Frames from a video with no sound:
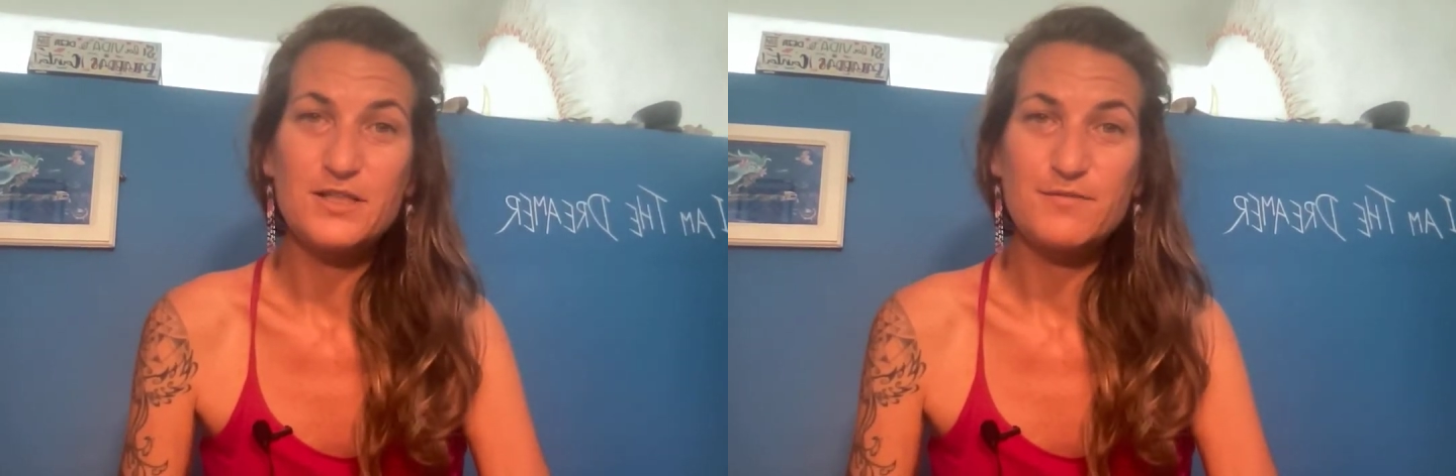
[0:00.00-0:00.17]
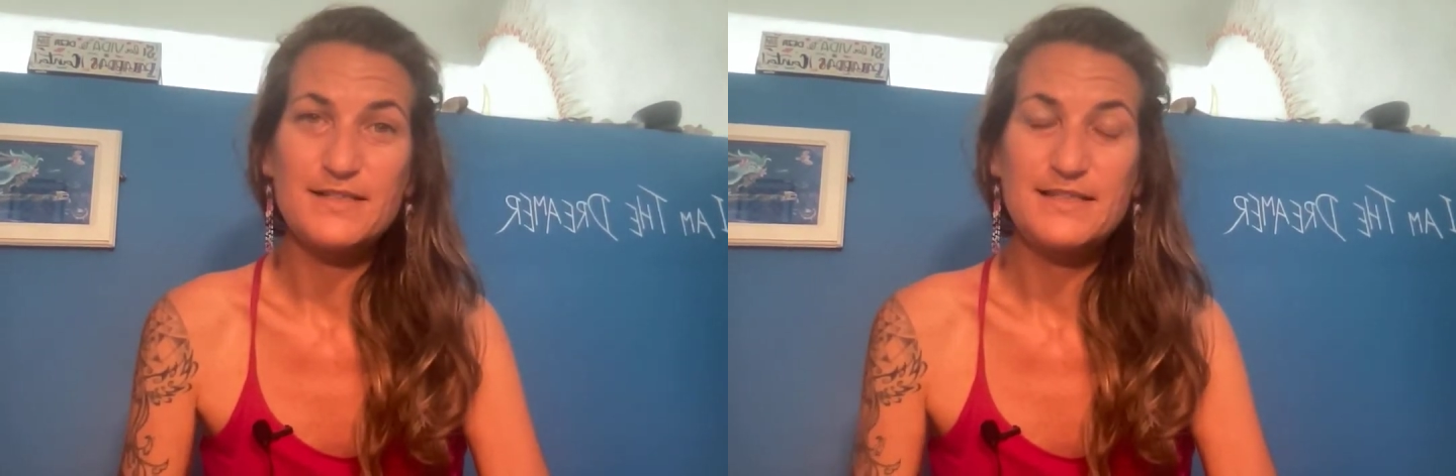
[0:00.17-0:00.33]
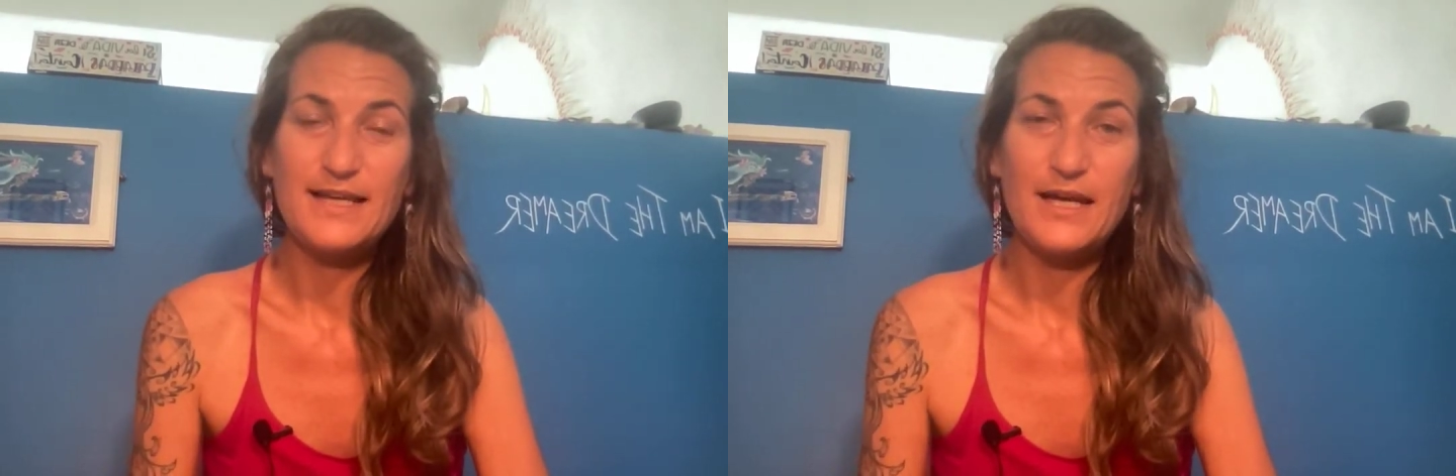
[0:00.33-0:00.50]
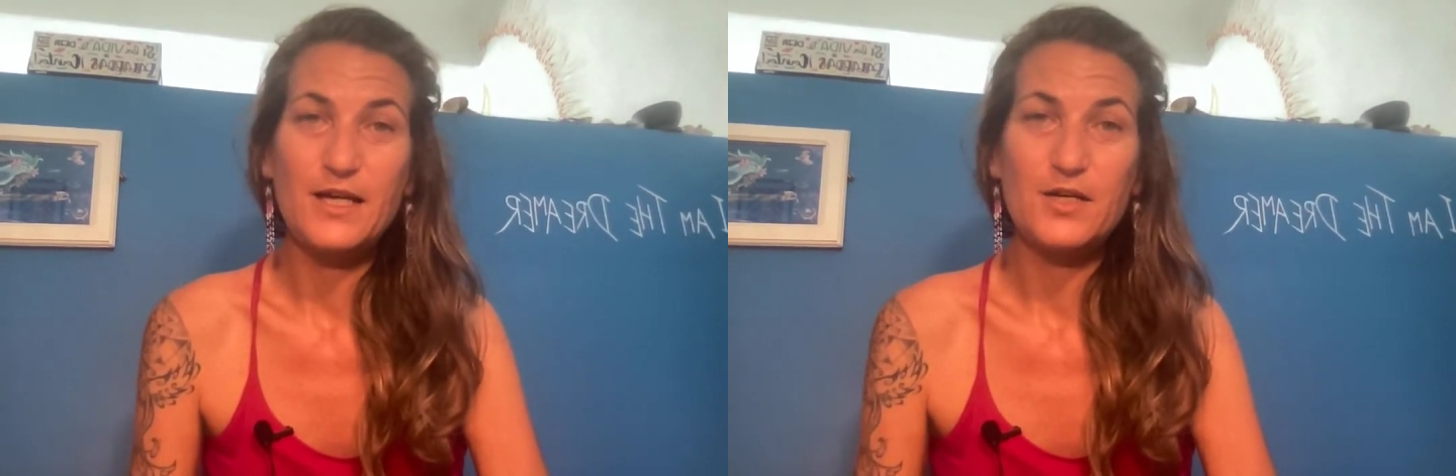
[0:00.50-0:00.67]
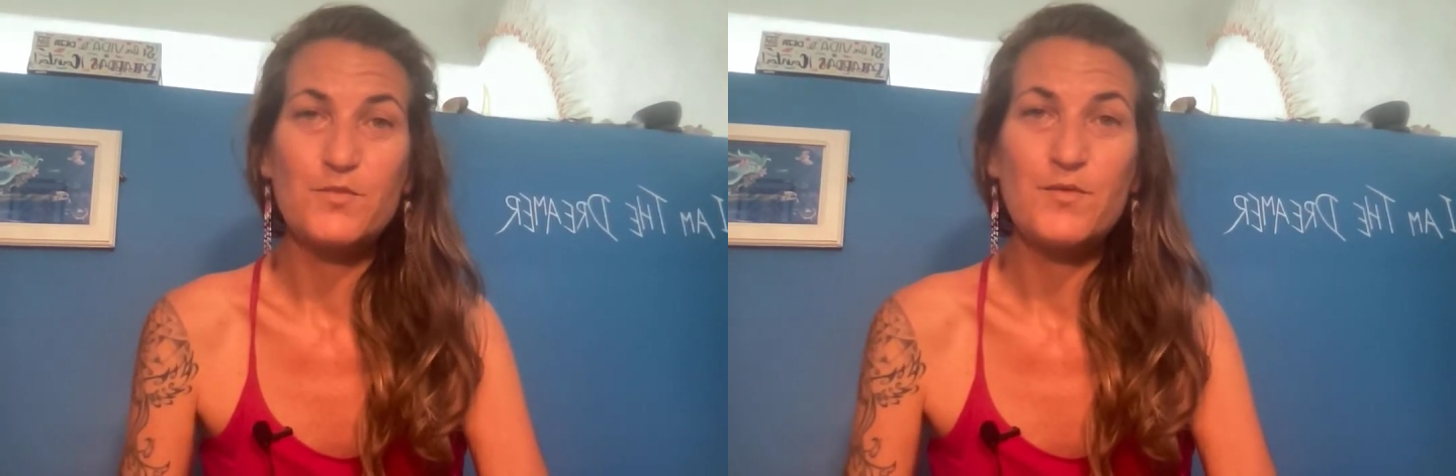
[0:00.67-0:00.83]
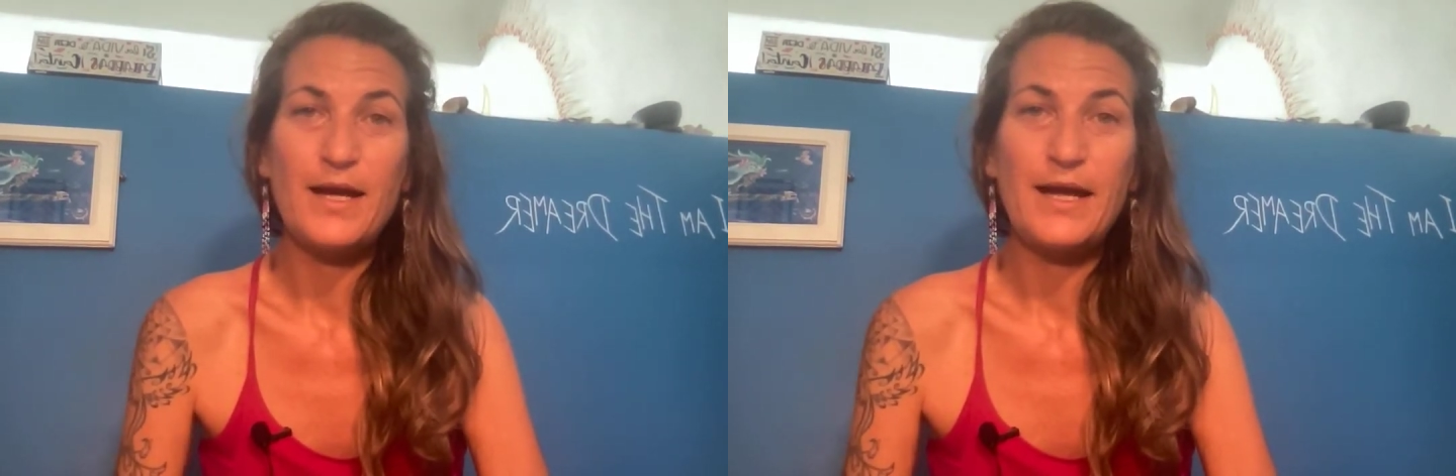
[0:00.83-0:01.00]
was taken
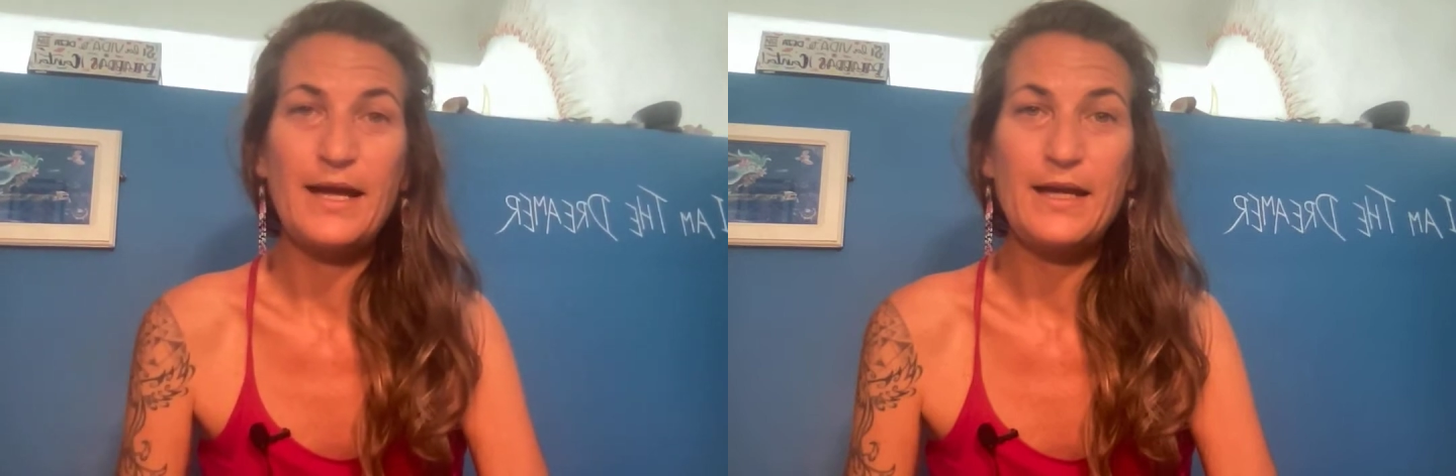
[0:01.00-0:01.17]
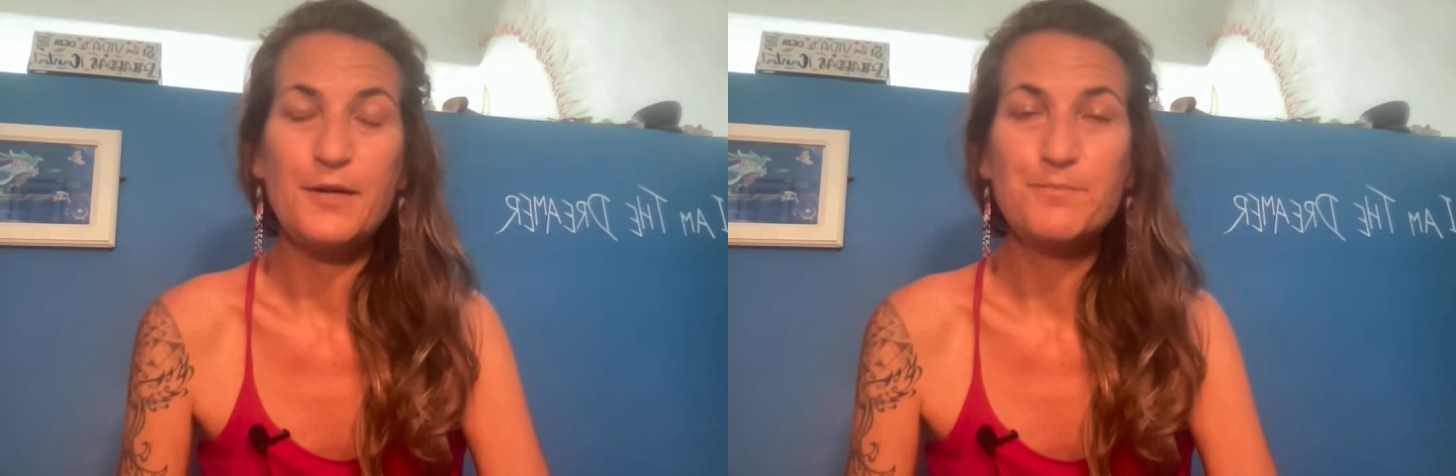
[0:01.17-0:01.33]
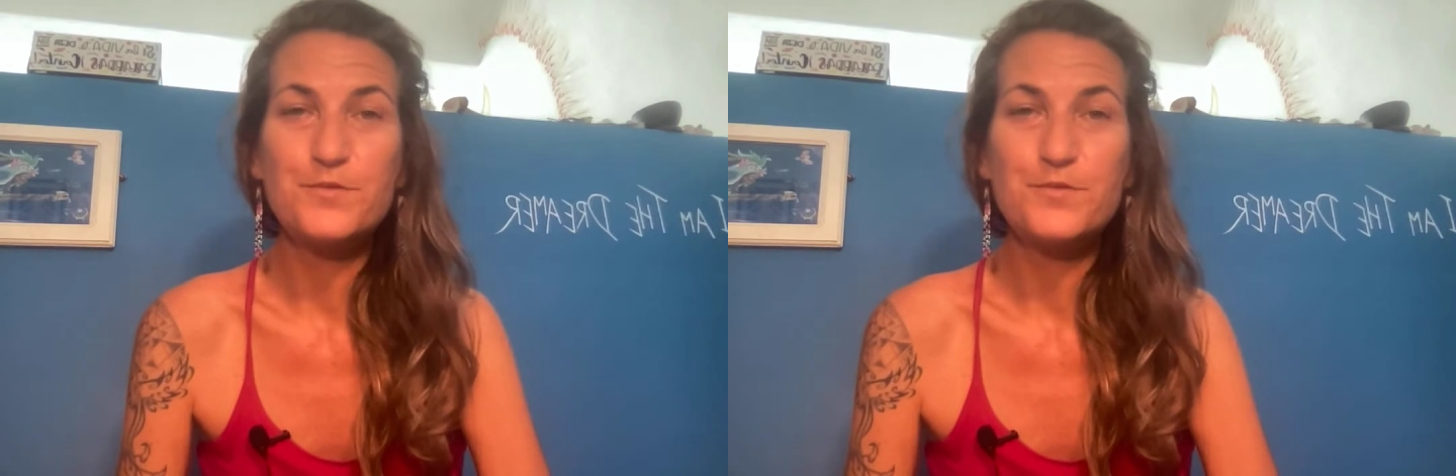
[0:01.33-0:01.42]
away